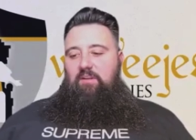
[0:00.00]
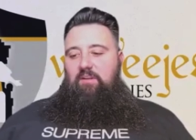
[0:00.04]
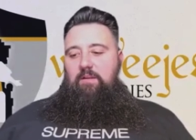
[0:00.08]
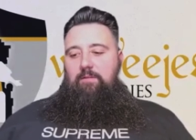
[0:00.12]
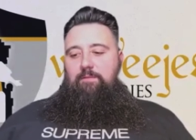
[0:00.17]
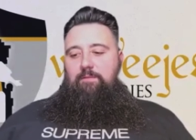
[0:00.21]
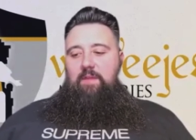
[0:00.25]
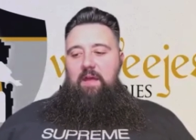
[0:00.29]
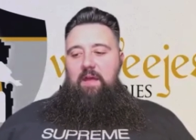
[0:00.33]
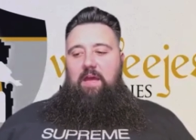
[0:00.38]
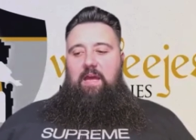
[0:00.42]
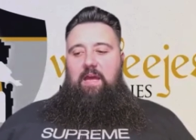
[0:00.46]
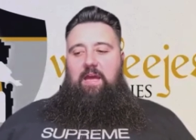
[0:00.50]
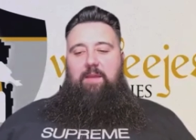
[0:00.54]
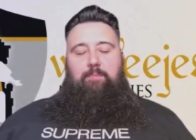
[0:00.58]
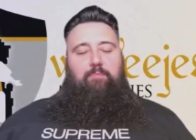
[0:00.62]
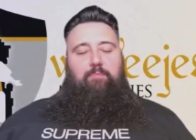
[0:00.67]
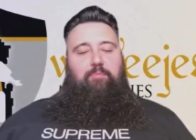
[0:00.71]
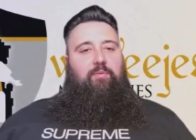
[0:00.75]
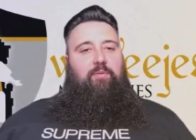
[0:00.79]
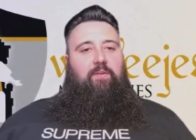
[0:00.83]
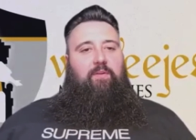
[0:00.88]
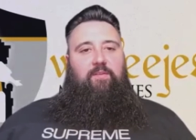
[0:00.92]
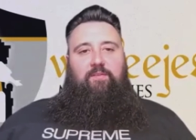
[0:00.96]
of the high
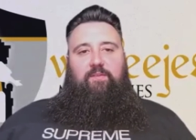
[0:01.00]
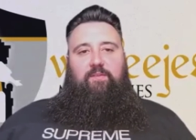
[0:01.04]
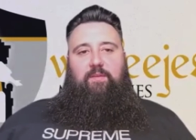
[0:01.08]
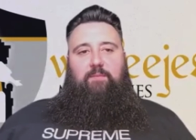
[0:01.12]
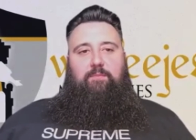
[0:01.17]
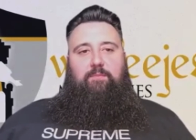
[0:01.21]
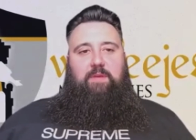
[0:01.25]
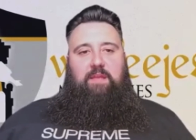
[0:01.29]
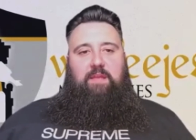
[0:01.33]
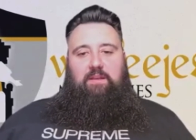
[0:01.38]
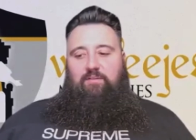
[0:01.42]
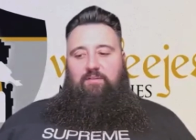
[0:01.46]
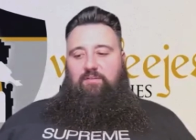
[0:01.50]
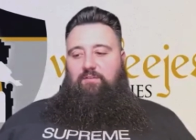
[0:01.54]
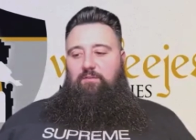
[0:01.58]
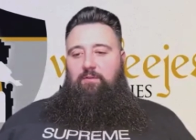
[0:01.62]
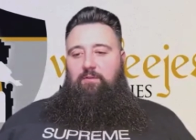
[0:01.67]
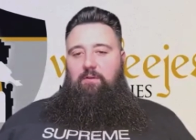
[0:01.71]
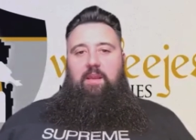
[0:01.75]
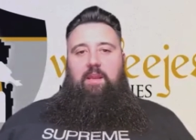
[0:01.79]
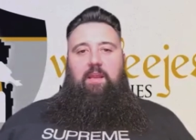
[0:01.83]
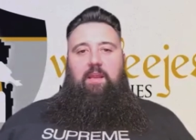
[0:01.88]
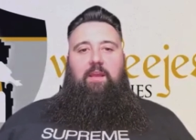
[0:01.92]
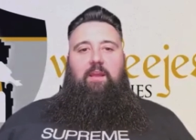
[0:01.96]
priestly
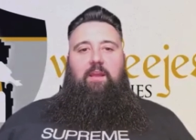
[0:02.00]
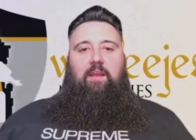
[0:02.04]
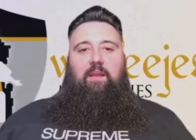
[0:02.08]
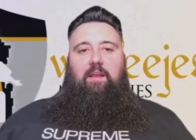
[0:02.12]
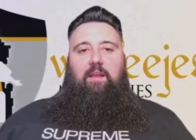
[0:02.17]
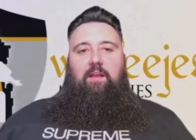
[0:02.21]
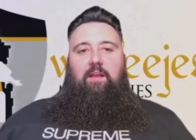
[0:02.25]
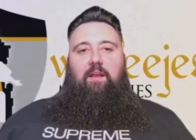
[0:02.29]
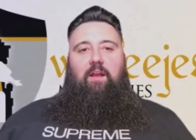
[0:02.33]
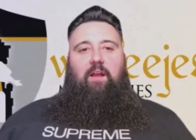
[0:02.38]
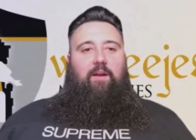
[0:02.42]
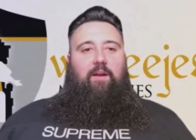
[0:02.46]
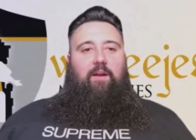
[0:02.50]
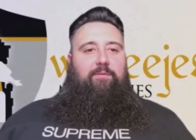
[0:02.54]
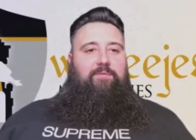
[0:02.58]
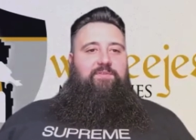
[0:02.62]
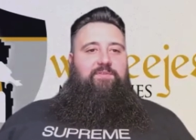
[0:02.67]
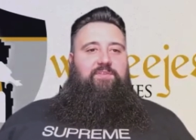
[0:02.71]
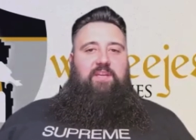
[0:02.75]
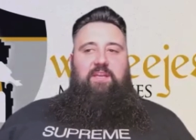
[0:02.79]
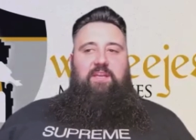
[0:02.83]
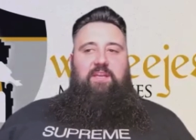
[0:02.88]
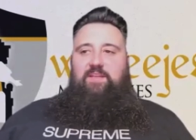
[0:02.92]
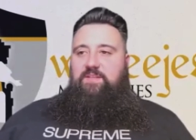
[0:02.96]
ministry of
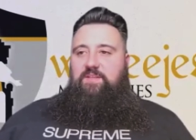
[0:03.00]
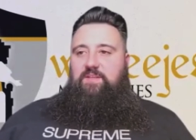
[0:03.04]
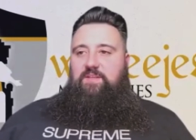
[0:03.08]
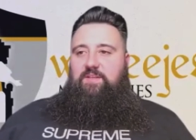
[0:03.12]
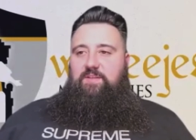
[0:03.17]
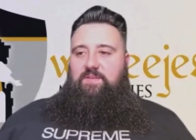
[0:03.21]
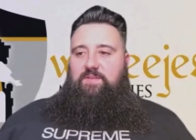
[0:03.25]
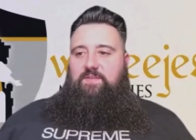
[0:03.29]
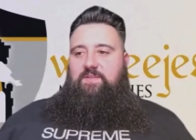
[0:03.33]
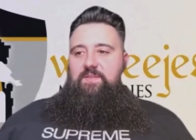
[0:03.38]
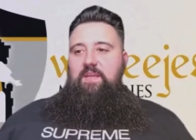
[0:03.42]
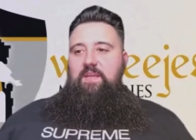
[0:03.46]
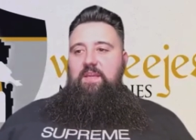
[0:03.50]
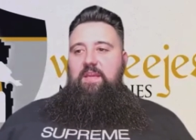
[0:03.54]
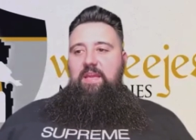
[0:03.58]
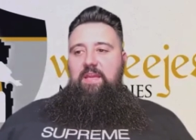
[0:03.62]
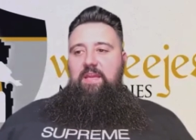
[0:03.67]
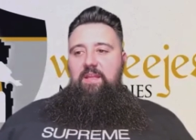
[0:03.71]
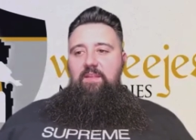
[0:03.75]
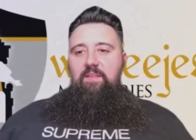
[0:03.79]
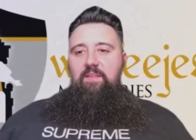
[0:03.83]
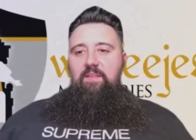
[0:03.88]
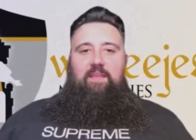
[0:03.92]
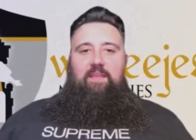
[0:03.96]
Jesus.
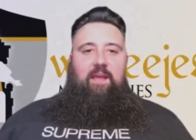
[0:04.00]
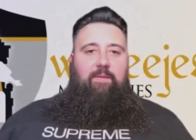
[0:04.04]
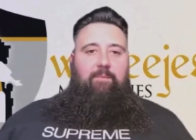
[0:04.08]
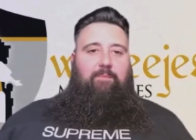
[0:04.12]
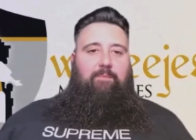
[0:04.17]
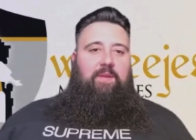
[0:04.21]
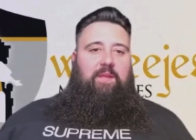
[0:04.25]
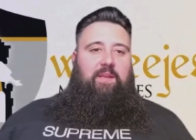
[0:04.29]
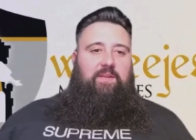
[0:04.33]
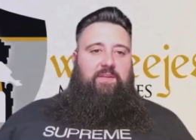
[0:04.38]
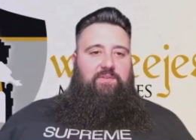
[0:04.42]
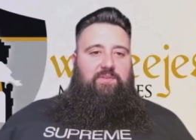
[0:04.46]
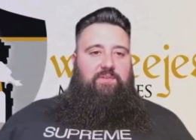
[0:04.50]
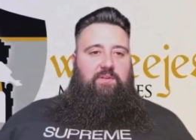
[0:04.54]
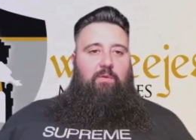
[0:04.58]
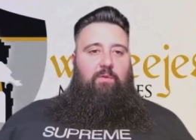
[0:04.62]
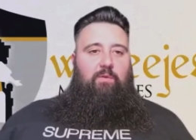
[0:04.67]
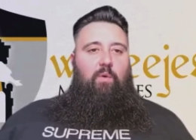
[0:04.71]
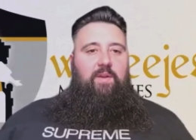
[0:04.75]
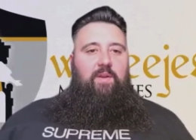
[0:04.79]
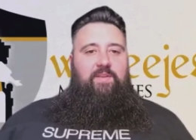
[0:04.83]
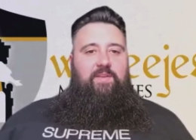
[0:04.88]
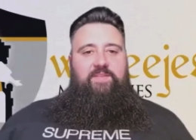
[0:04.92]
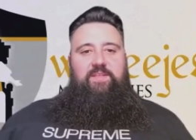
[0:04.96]
And that ministry
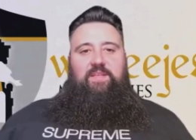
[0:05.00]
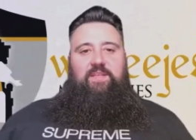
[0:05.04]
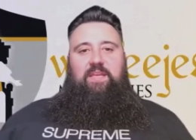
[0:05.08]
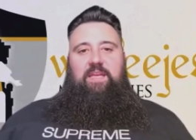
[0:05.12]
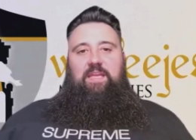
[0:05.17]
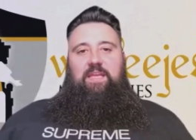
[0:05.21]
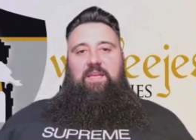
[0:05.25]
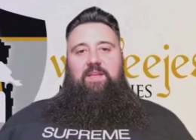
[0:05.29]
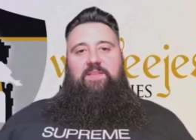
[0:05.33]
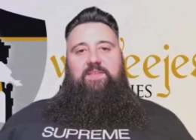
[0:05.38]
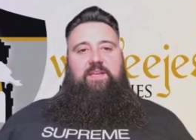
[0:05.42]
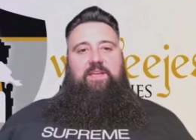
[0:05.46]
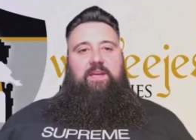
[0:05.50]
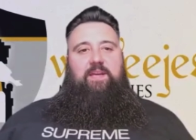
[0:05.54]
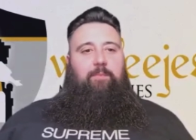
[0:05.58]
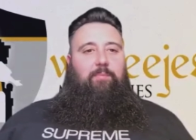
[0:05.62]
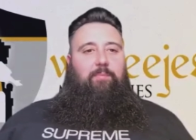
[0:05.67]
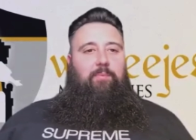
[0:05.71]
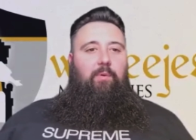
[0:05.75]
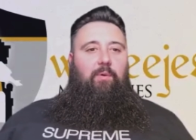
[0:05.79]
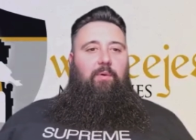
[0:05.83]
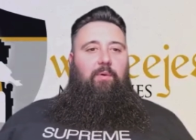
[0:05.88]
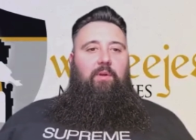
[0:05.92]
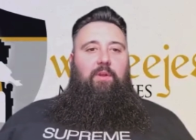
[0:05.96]
wasn't in a
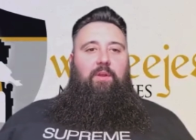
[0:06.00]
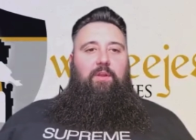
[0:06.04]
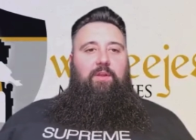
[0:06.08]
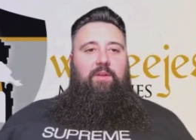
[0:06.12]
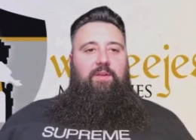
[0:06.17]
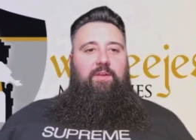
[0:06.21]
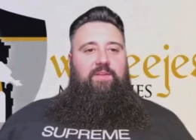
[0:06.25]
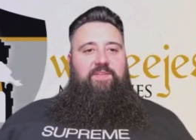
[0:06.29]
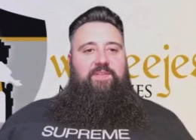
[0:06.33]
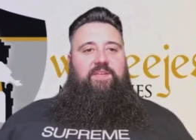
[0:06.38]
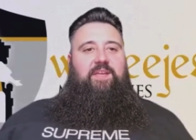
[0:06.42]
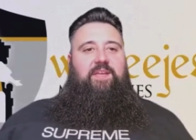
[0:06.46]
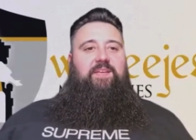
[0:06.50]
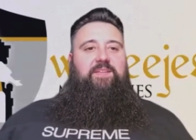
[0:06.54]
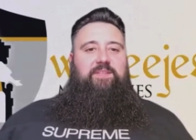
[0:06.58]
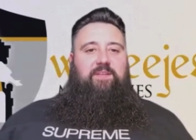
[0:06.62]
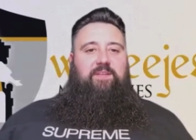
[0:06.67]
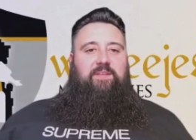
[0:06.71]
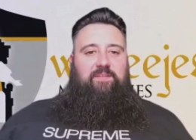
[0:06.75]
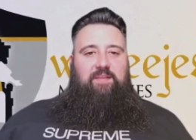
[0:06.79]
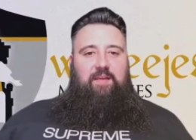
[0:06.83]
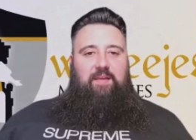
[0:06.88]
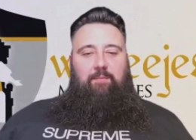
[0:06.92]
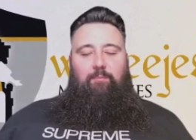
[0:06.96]
temple because he's
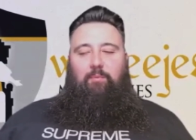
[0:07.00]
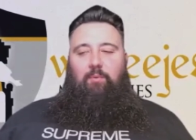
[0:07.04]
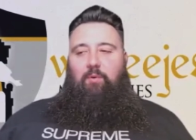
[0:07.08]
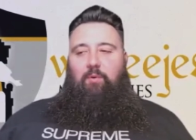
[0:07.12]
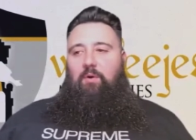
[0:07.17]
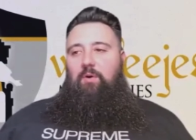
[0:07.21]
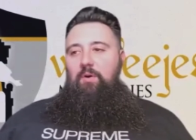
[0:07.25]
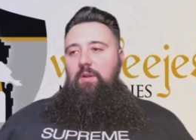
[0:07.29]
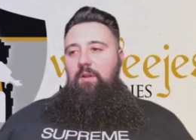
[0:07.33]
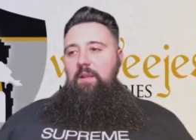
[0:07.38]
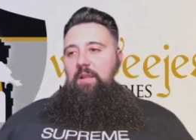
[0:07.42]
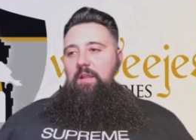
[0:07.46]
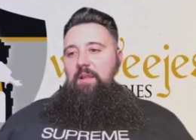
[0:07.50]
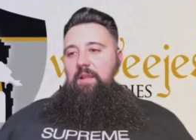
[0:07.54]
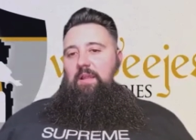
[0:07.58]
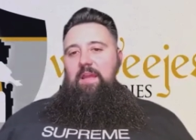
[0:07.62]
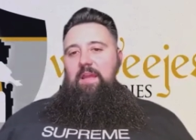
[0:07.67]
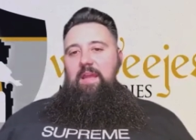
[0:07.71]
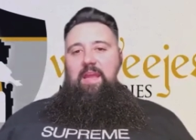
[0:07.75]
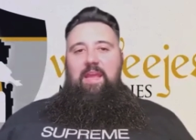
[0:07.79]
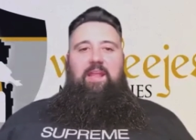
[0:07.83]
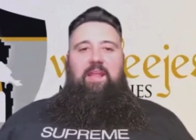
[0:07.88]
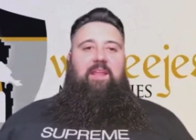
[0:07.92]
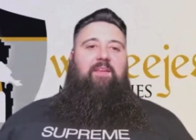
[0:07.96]
the temple
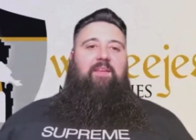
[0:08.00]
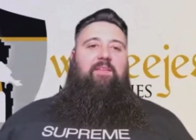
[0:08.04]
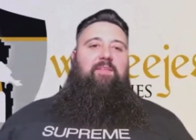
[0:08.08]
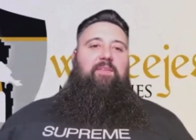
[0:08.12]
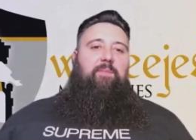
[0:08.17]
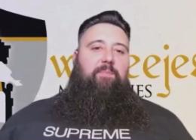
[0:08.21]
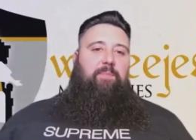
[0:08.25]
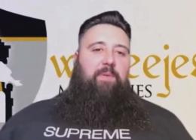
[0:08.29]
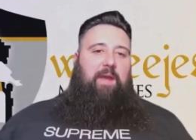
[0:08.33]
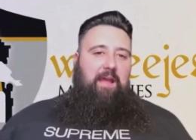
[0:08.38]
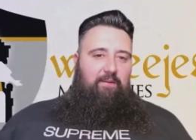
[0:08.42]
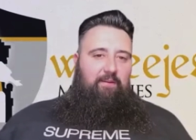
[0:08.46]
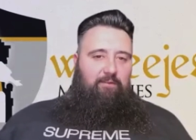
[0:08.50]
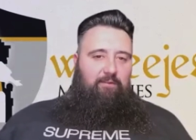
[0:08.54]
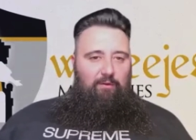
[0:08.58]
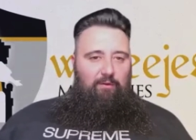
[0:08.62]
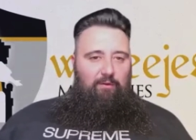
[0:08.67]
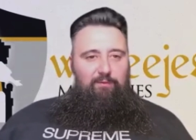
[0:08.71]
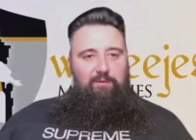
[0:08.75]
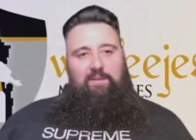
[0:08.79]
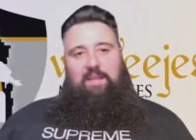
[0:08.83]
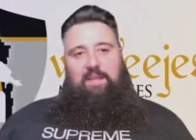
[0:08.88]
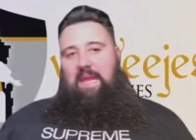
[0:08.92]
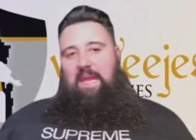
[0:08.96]
and he's the
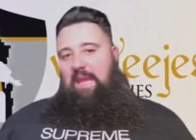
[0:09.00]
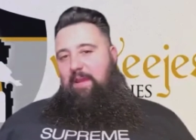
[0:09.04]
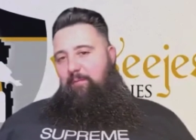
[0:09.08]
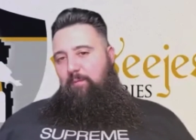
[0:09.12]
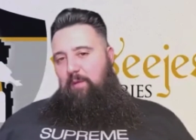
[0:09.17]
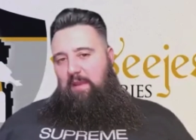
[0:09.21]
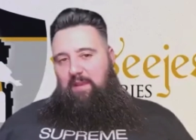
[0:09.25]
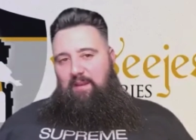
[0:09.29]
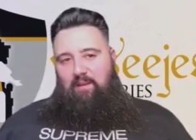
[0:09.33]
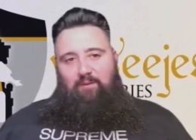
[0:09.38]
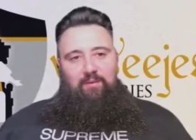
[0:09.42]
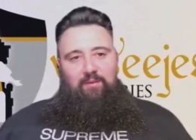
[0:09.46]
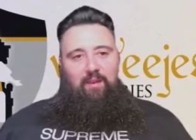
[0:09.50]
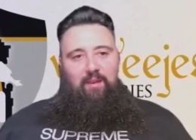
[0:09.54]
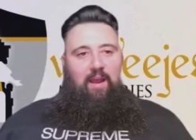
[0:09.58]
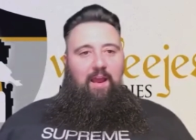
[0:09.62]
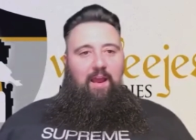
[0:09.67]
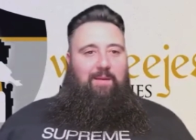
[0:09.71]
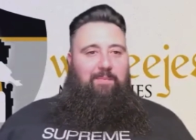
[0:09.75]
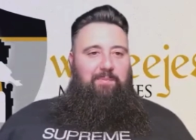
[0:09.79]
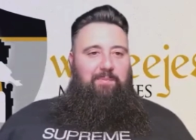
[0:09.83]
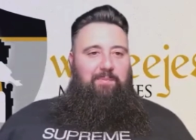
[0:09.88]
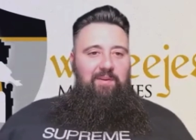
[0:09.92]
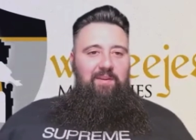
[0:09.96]
Passover lamb and he's the
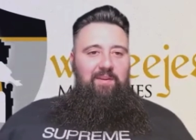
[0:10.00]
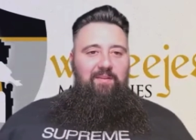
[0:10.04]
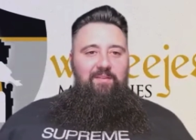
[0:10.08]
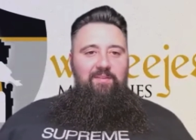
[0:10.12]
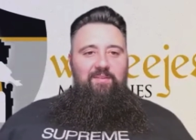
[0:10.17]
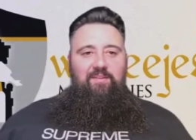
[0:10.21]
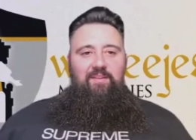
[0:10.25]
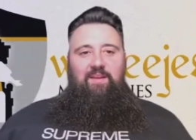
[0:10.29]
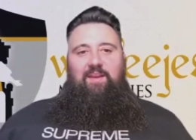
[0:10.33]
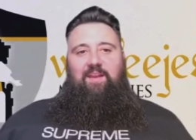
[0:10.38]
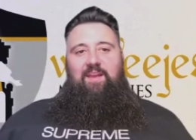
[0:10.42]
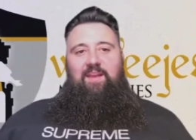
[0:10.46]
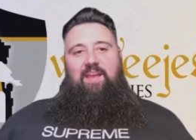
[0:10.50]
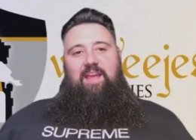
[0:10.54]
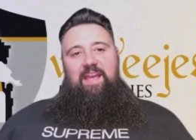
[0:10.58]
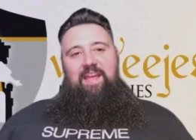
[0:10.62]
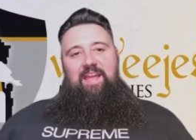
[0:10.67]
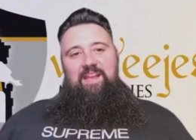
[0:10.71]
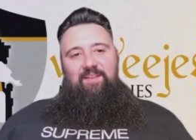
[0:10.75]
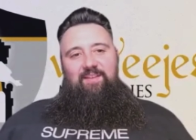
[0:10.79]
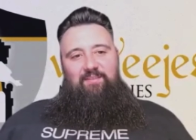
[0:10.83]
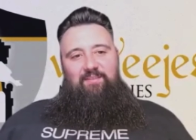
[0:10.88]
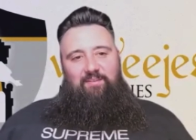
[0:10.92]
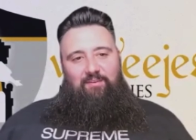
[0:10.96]
high priest
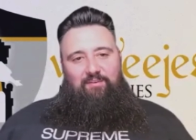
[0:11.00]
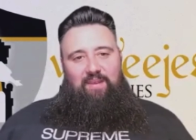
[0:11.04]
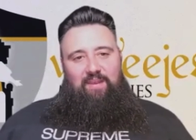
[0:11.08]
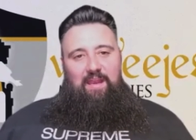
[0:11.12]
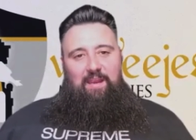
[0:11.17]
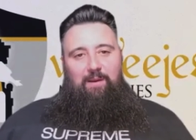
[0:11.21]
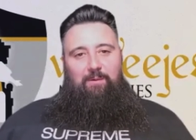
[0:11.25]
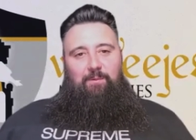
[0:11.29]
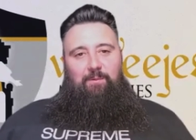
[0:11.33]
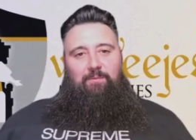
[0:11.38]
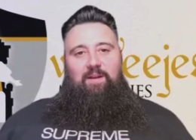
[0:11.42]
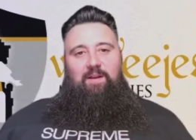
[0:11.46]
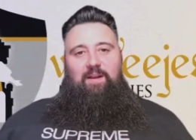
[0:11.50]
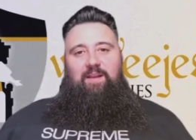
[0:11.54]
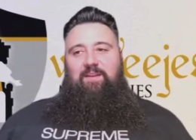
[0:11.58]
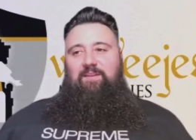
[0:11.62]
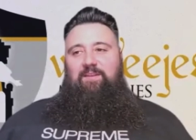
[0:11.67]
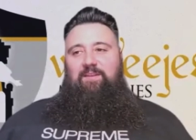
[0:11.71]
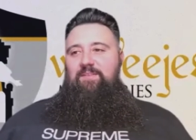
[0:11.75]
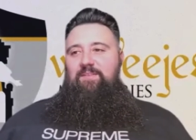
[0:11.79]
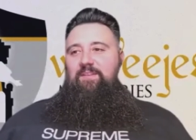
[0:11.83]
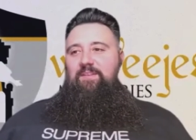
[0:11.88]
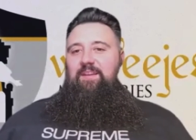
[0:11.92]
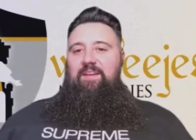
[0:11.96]
and he's the sacrifice.